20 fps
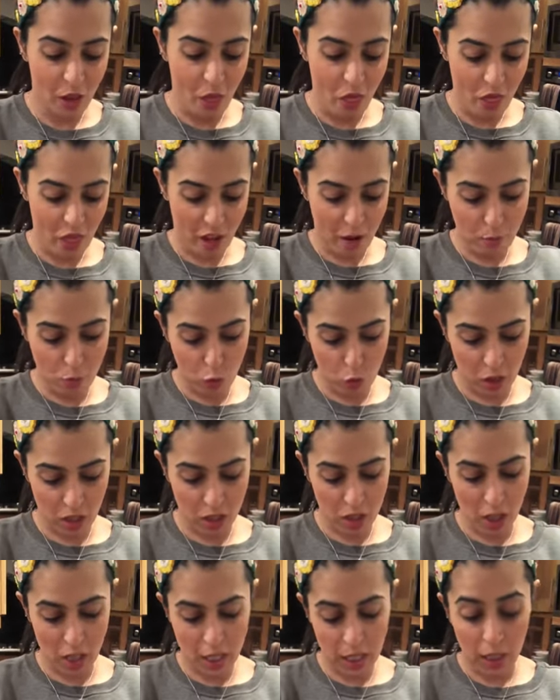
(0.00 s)
that more
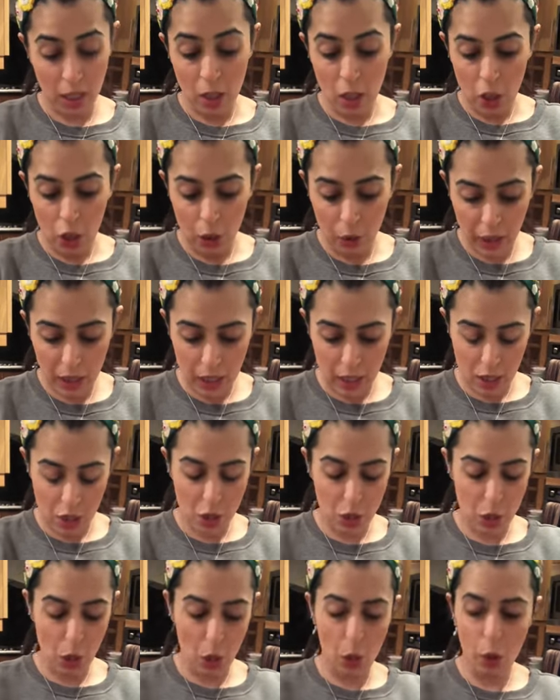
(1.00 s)
exciting. Okay,
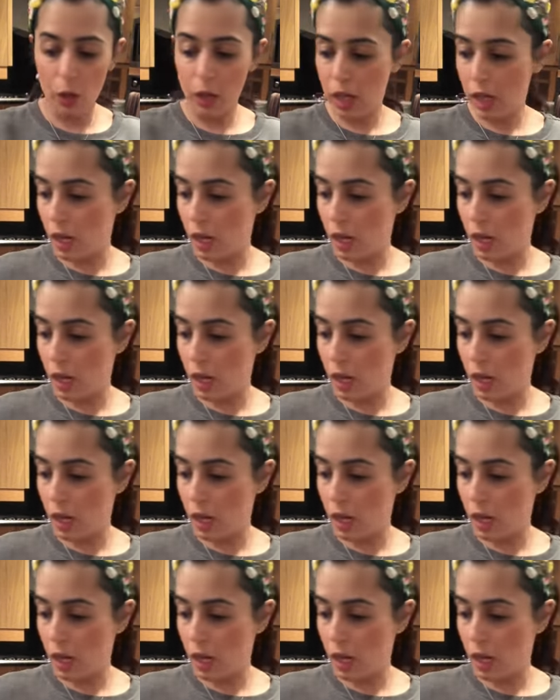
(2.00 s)
so